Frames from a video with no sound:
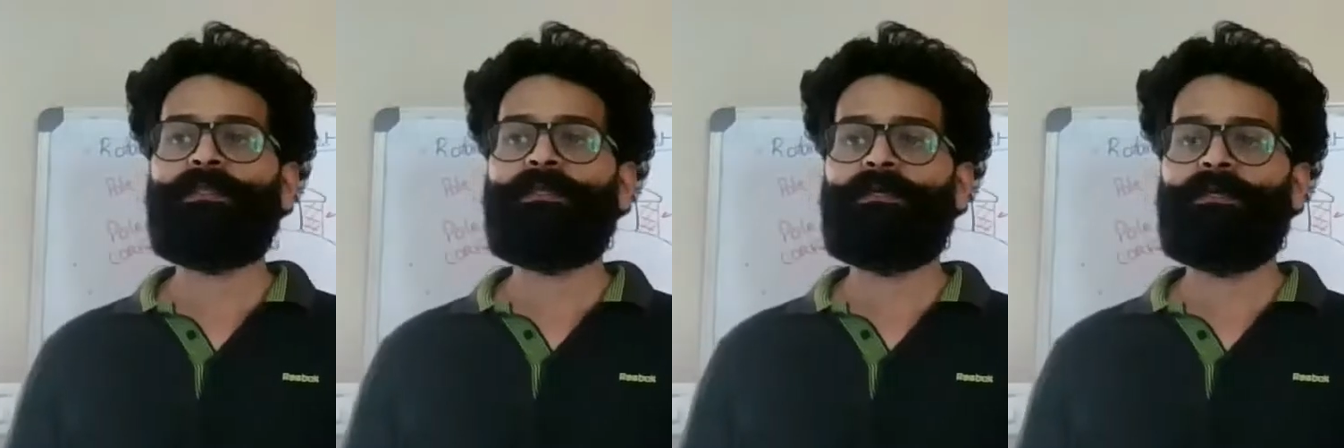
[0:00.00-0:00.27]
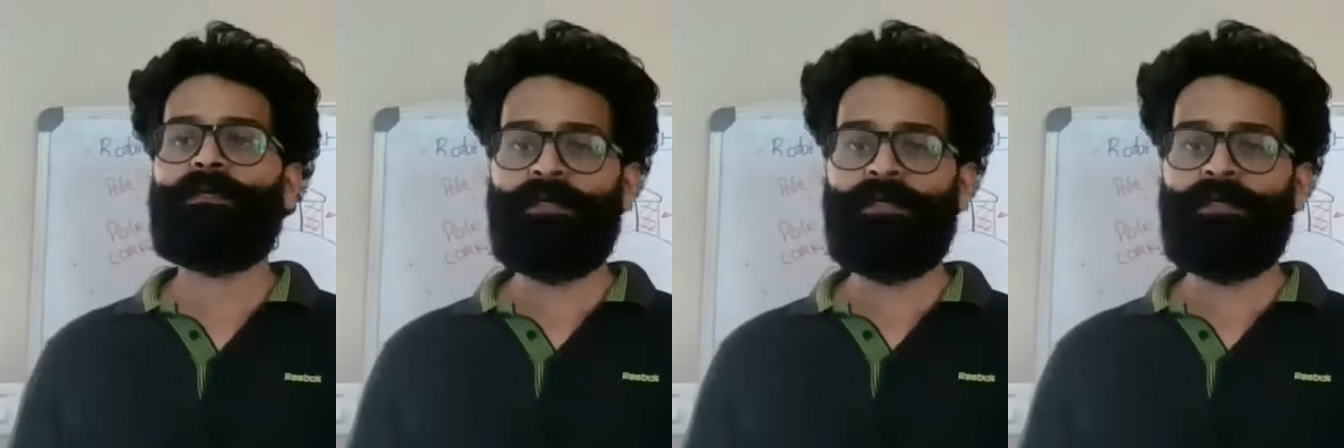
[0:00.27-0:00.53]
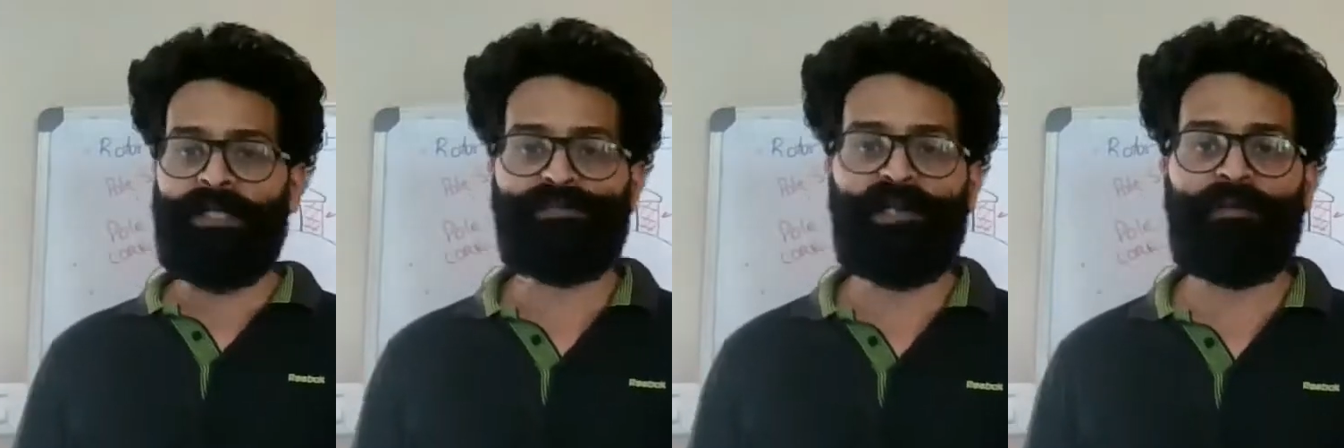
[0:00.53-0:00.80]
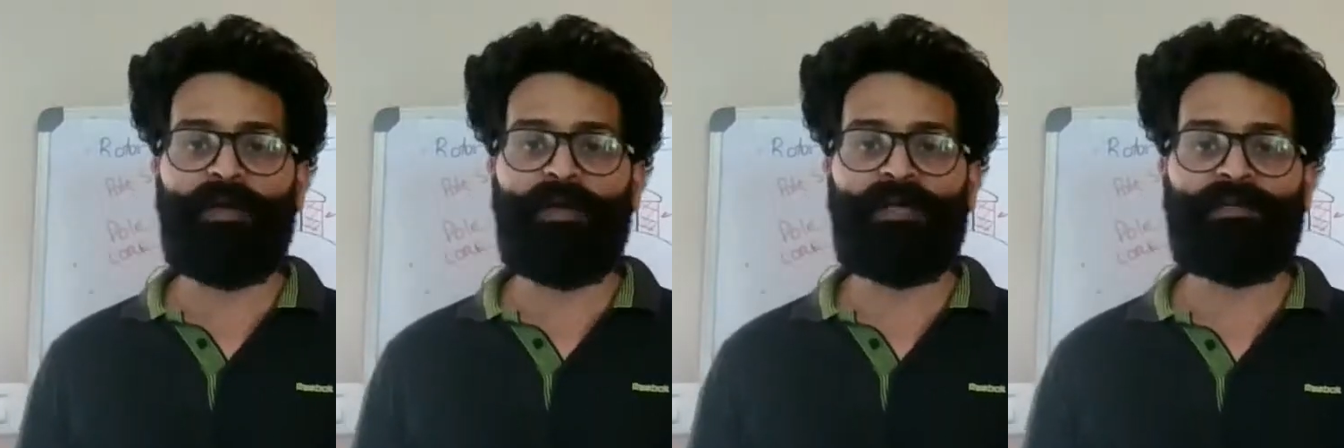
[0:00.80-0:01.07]
a natural
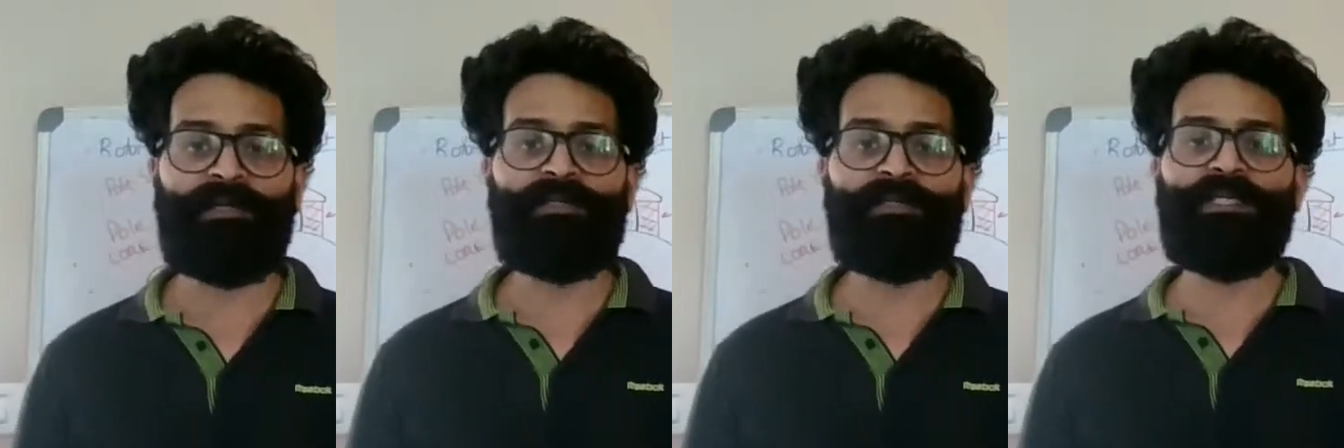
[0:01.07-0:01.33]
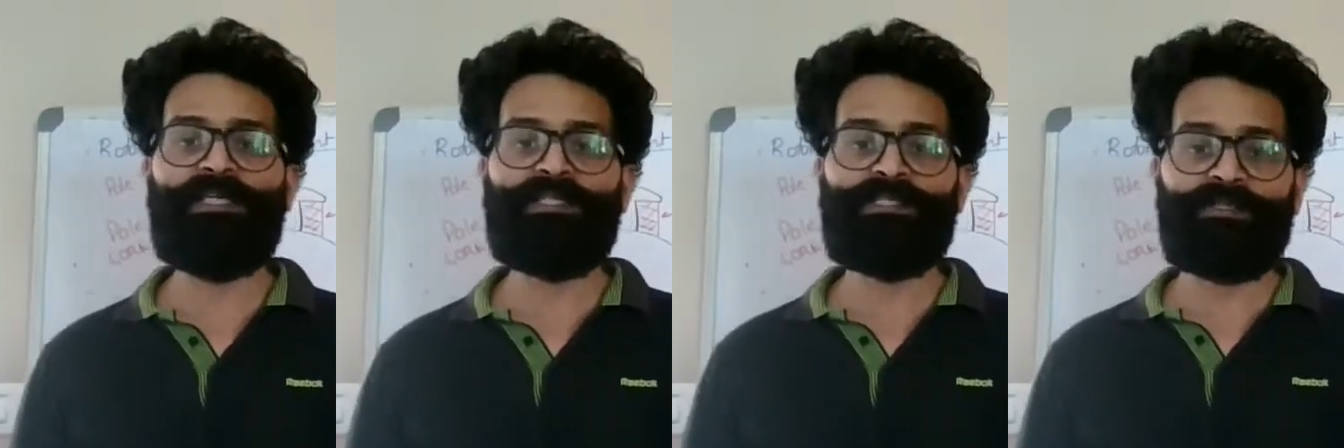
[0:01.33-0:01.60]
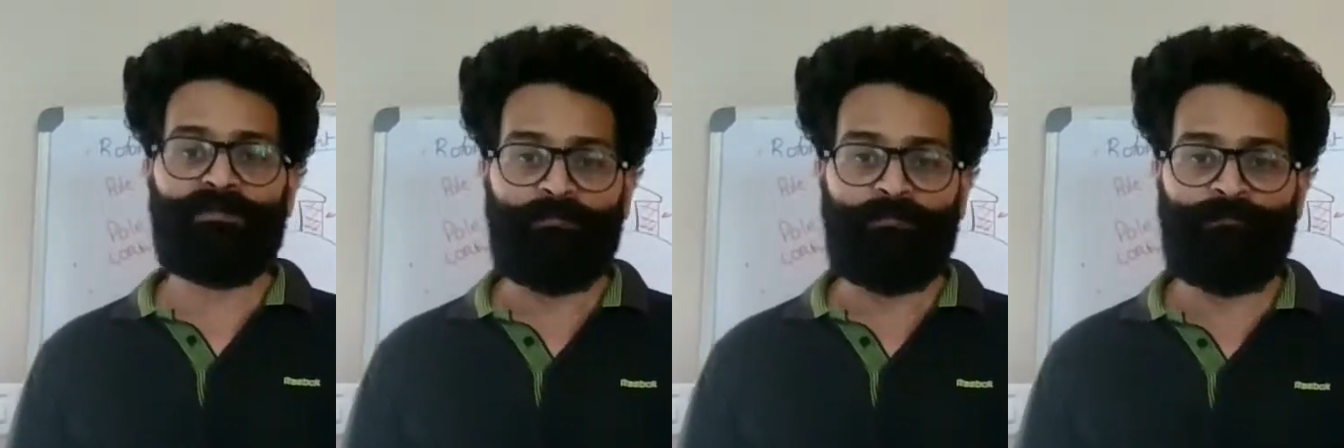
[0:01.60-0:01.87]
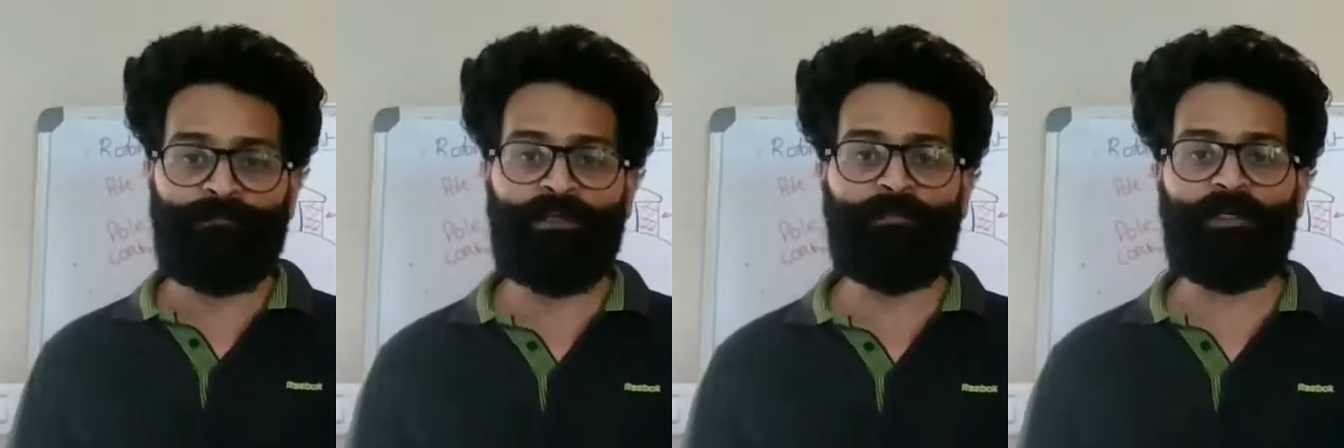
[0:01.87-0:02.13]
magnet is
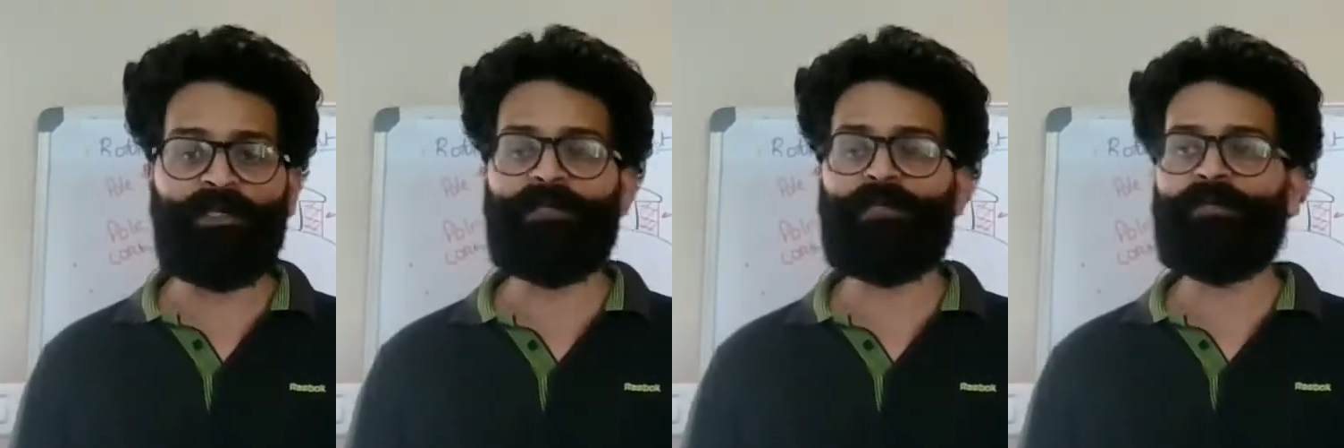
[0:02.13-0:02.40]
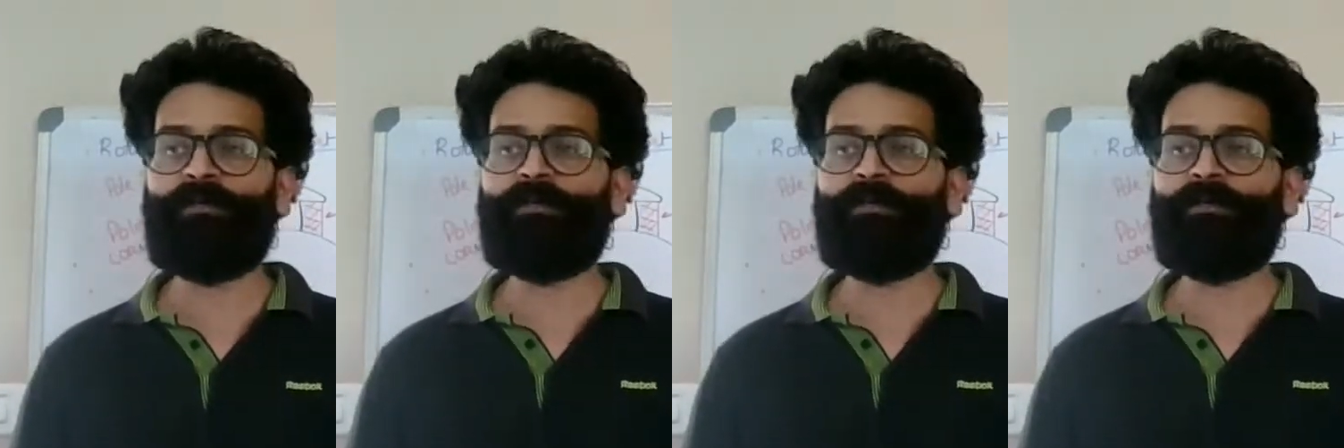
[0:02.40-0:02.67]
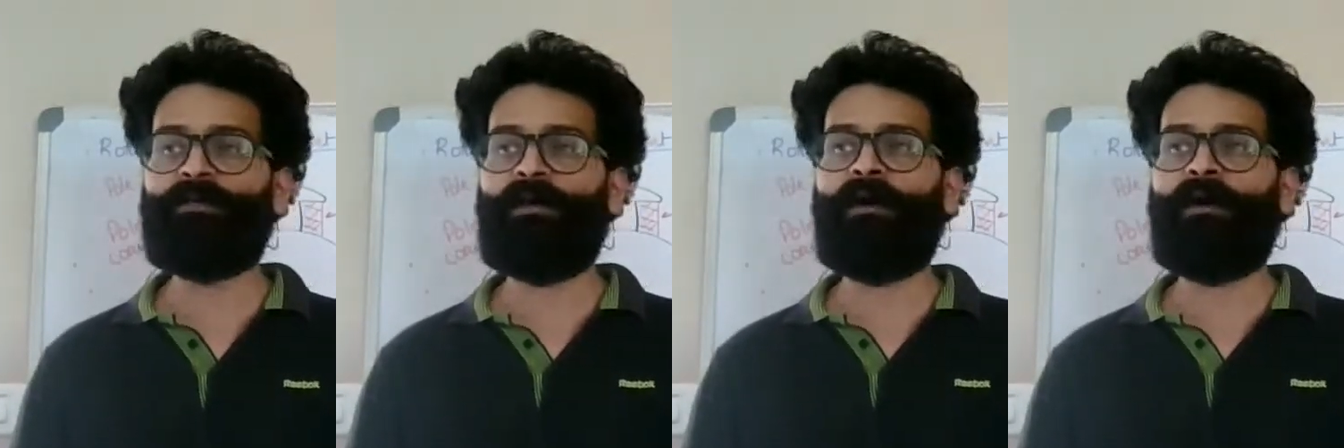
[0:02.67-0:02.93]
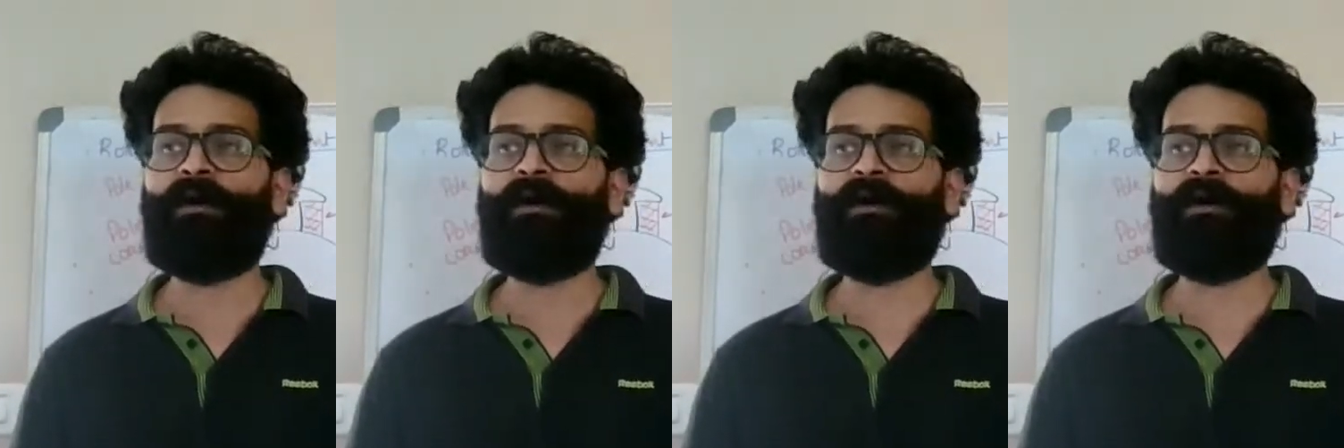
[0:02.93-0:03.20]
feeble
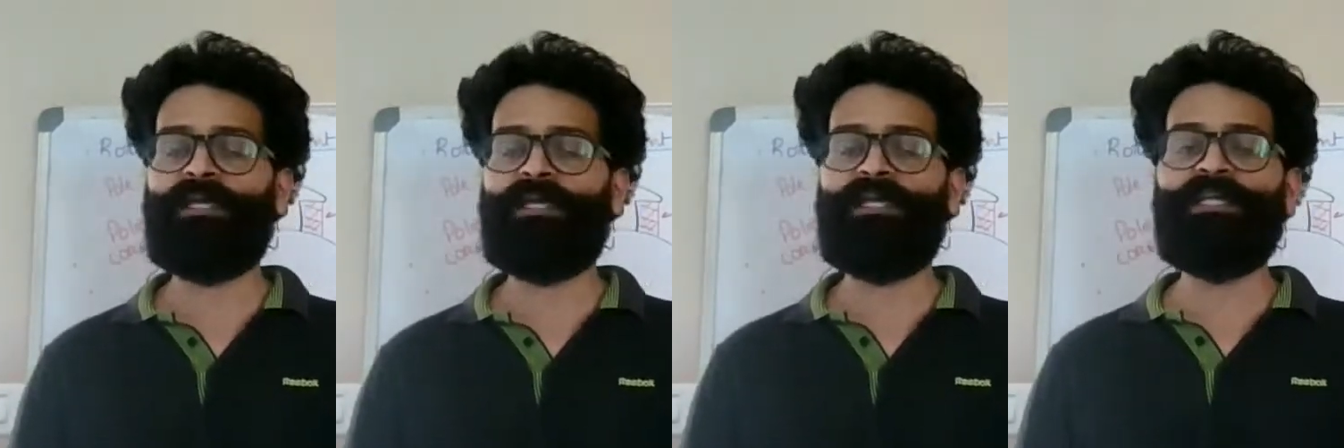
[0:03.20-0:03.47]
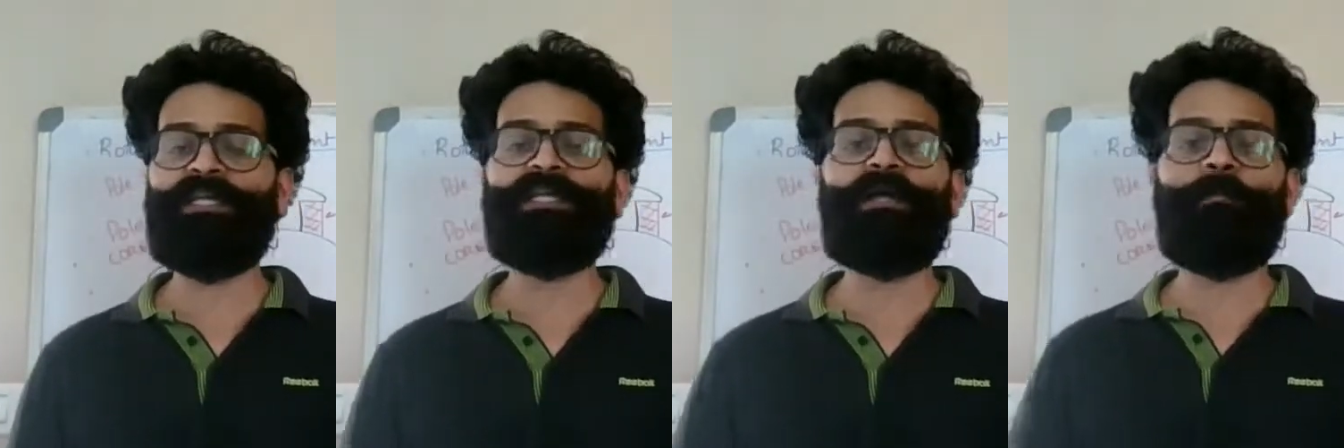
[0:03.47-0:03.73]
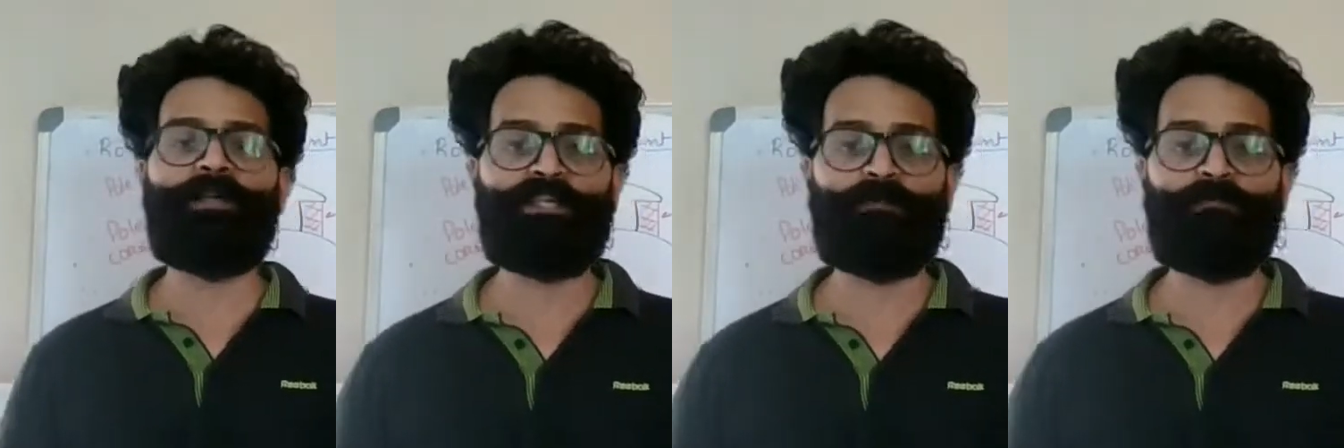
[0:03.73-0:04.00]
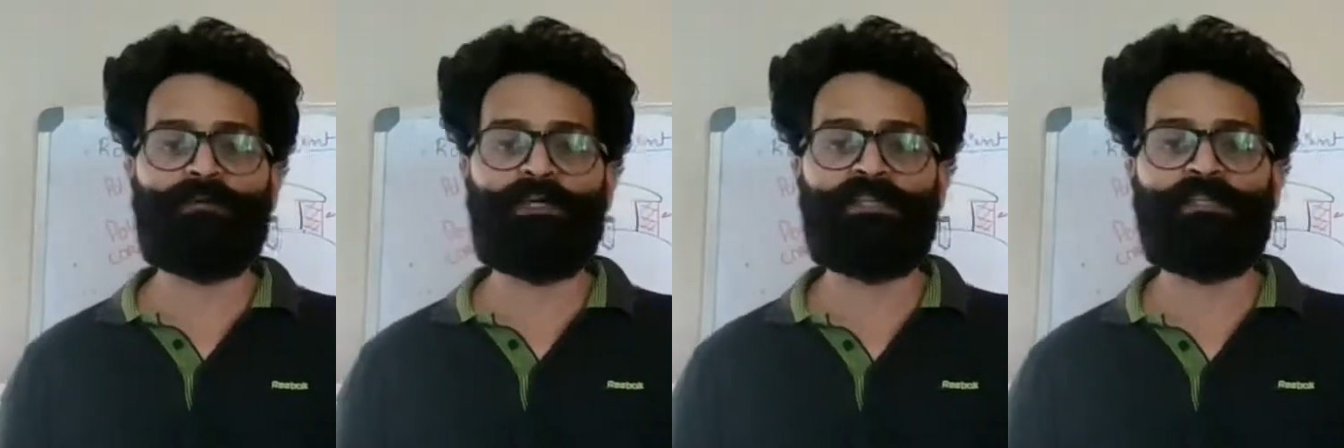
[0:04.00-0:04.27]
uh, in comparison
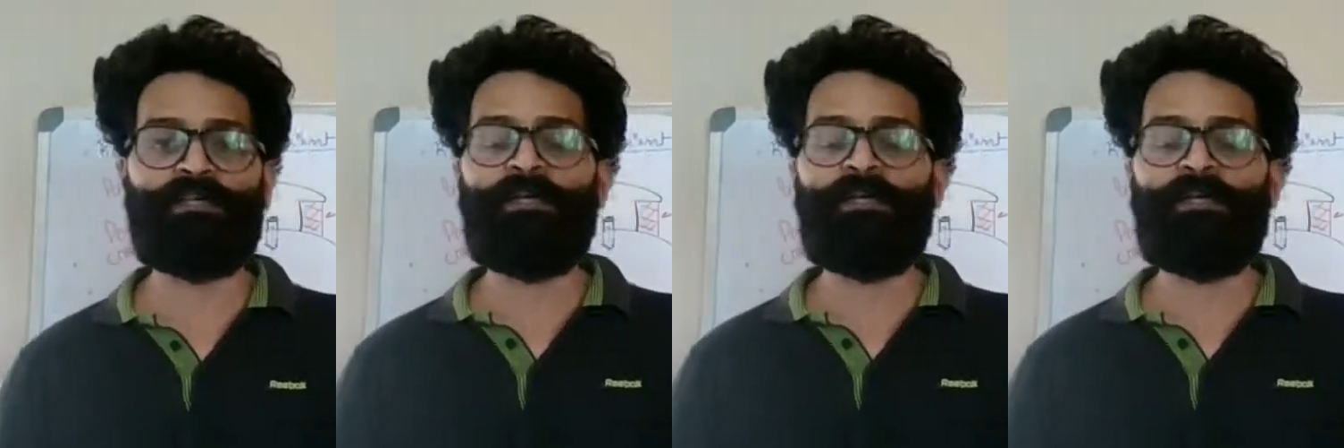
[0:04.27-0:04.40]
with